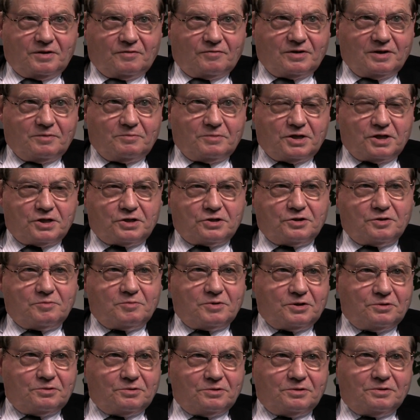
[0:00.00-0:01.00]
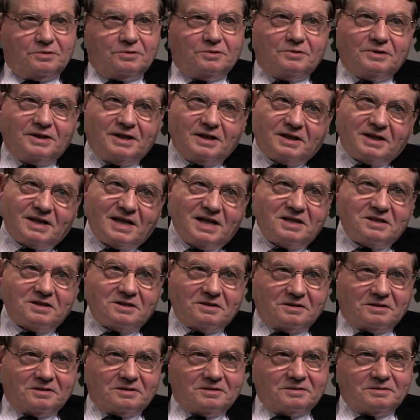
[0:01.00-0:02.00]
inflammation, but you get
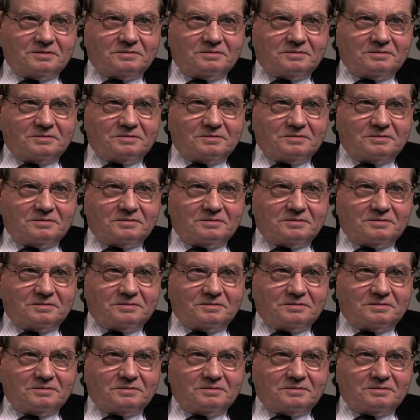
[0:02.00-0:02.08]
cancer.